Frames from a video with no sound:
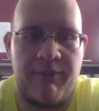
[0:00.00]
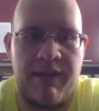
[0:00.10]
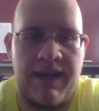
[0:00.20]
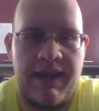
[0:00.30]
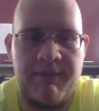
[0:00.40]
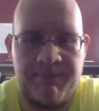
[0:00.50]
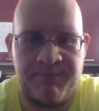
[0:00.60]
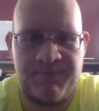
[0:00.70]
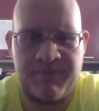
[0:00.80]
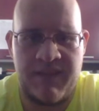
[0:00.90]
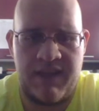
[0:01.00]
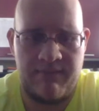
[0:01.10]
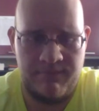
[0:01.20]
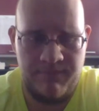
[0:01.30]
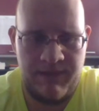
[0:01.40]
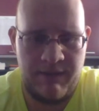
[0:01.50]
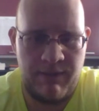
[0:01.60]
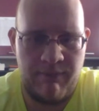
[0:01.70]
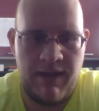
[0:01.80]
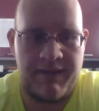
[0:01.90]
to pay, it'll
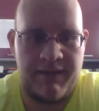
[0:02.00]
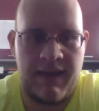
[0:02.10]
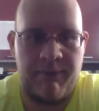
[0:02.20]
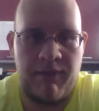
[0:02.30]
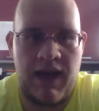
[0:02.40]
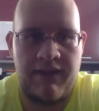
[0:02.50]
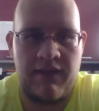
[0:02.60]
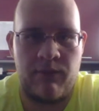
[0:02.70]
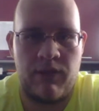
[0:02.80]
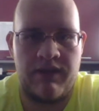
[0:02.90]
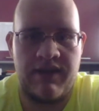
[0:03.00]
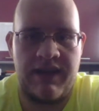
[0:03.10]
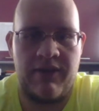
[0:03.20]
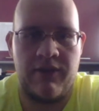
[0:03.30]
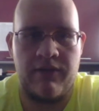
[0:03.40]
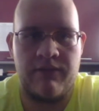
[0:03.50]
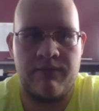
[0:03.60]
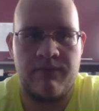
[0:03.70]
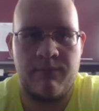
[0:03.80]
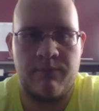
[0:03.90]
be about the same price as what Deere
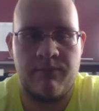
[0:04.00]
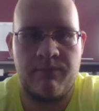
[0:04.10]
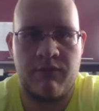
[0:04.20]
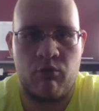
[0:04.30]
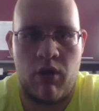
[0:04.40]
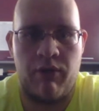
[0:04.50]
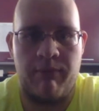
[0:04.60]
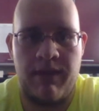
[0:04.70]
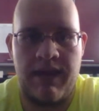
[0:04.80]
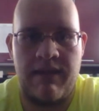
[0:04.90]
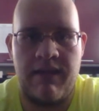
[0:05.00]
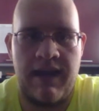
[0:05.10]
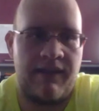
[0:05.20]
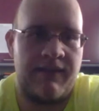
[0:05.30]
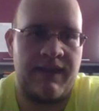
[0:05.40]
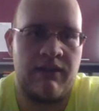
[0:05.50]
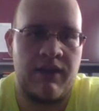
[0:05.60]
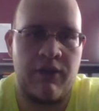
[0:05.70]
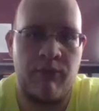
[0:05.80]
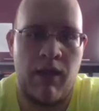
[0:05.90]
quoted me, and it's still
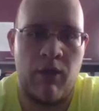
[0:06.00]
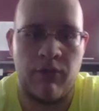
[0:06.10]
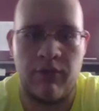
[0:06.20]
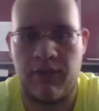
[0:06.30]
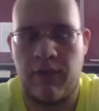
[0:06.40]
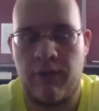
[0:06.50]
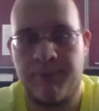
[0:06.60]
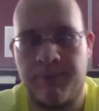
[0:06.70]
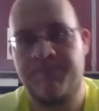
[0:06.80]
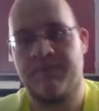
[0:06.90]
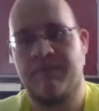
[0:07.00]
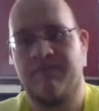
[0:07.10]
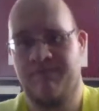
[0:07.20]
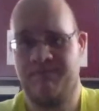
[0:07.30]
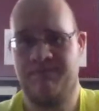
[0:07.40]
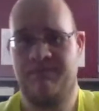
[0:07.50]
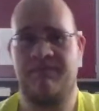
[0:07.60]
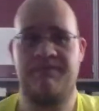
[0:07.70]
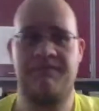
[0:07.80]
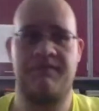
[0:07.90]
a new mower. So
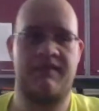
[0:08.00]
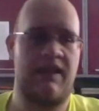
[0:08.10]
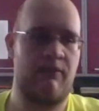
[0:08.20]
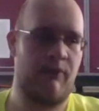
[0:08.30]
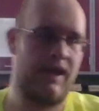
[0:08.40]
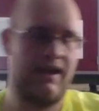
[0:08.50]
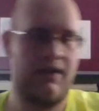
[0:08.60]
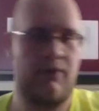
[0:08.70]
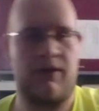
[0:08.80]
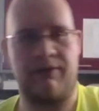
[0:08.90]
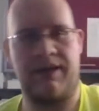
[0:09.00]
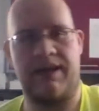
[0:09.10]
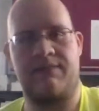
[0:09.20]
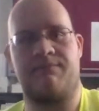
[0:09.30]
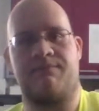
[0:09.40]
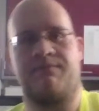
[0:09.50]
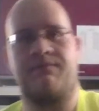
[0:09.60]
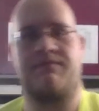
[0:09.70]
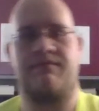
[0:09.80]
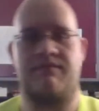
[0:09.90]
that way I know I
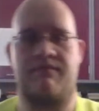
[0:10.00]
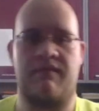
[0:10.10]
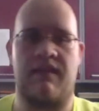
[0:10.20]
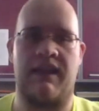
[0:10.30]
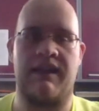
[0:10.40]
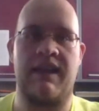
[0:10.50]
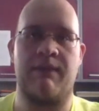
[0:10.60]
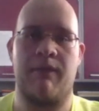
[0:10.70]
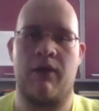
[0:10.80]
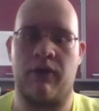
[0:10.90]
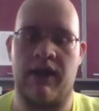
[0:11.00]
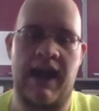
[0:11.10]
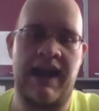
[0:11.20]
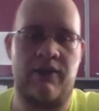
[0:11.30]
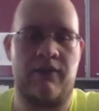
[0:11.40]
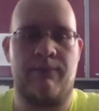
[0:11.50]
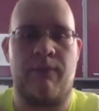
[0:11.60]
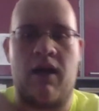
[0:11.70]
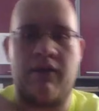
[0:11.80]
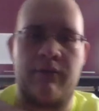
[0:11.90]
can get a mower. I ain't gonna
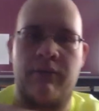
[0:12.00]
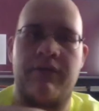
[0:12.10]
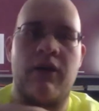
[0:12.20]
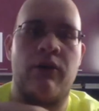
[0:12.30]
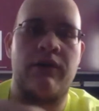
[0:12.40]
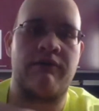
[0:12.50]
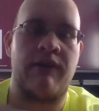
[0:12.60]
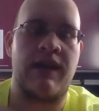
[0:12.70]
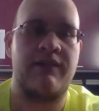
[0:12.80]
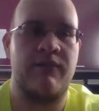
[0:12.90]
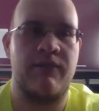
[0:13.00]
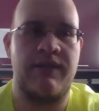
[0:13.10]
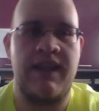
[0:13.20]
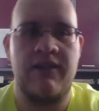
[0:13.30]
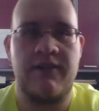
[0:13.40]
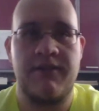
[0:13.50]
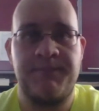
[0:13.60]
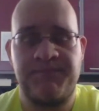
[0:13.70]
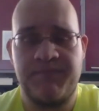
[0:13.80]
bother with going around to a dealer,